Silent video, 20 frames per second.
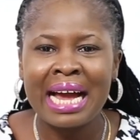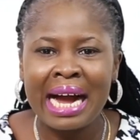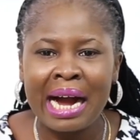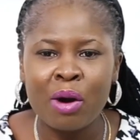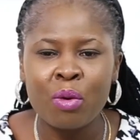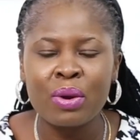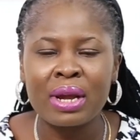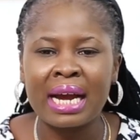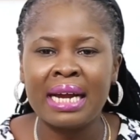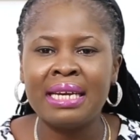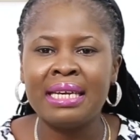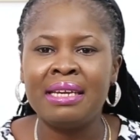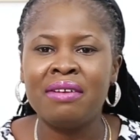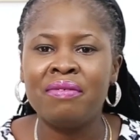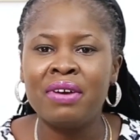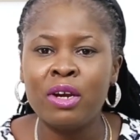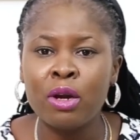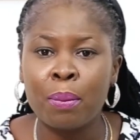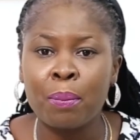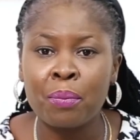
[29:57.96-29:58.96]
how we can
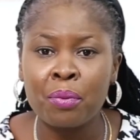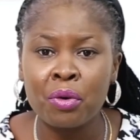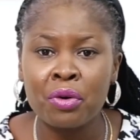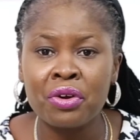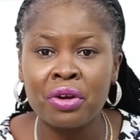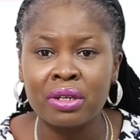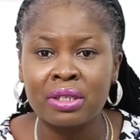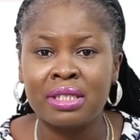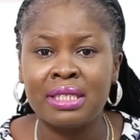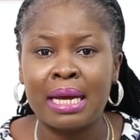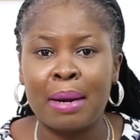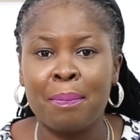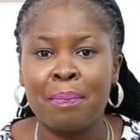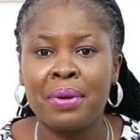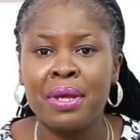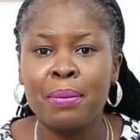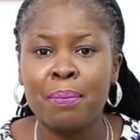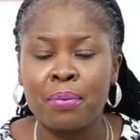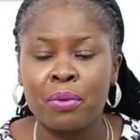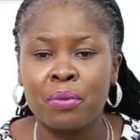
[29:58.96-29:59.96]
develop products that
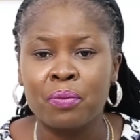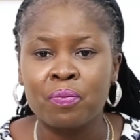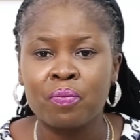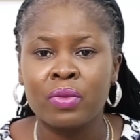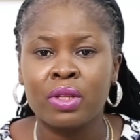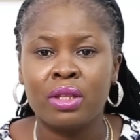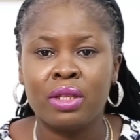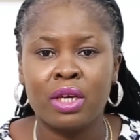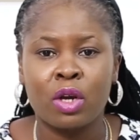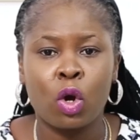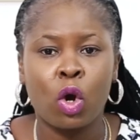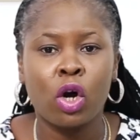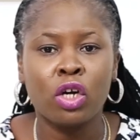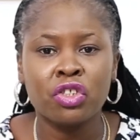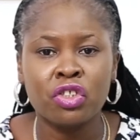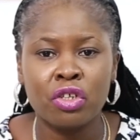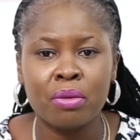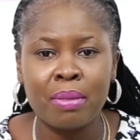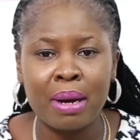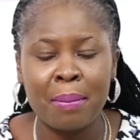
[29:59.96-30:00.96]
people, the
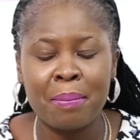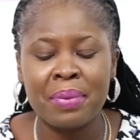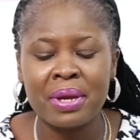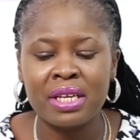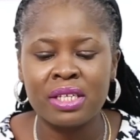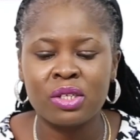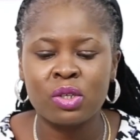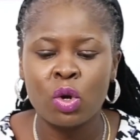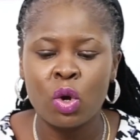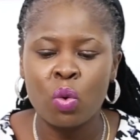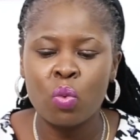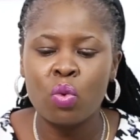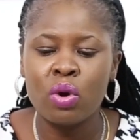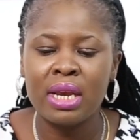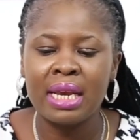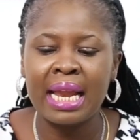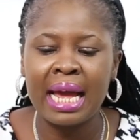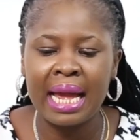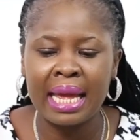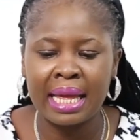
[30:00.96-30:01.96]
customer base, will
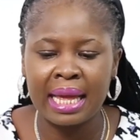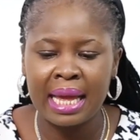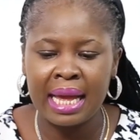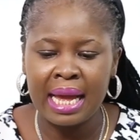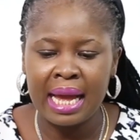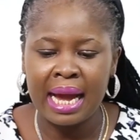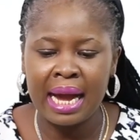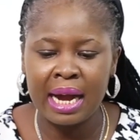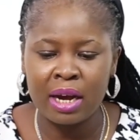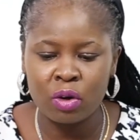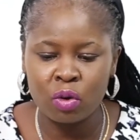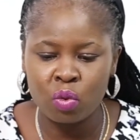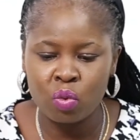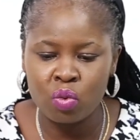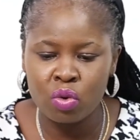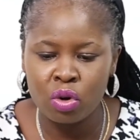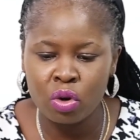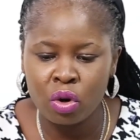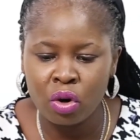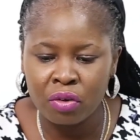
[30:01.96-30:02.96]
like and
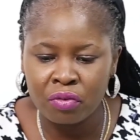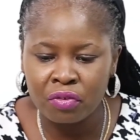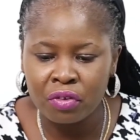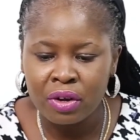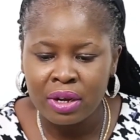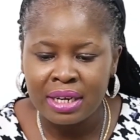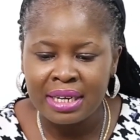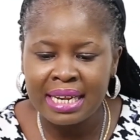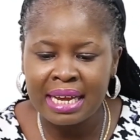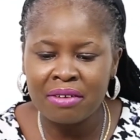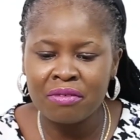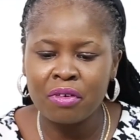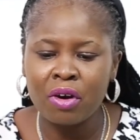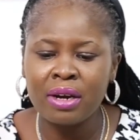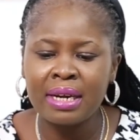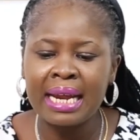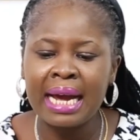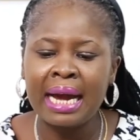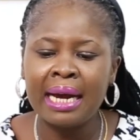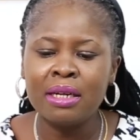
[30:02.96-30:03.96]
will love. Then
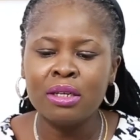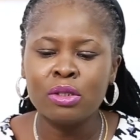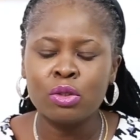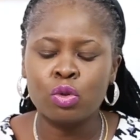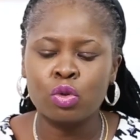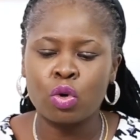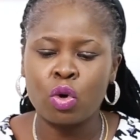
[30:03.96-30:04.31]
under to